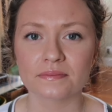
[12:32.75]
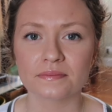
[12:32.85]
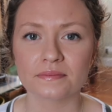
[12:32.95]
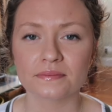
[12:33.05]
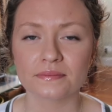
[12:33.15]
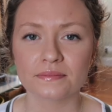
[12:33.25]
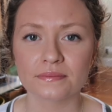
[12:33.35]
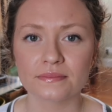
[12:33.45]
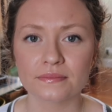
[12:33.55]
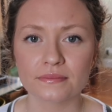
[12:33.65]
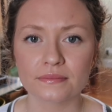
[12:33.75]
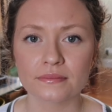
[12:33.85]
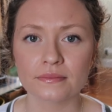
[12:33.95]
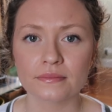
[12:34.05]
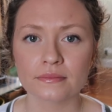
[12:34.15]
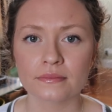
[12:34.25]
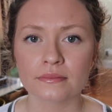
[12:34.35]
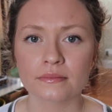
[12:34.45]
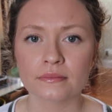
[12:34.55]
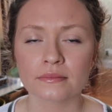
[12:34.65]

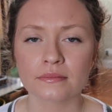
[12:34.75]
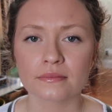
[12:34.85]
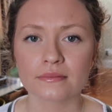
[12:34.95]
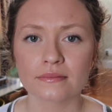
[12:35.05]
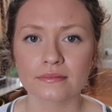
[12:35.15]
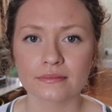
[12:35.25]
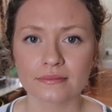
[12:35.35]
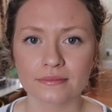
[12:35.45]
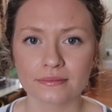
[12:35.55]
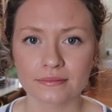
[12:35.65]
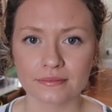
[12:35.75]
(no one is talking)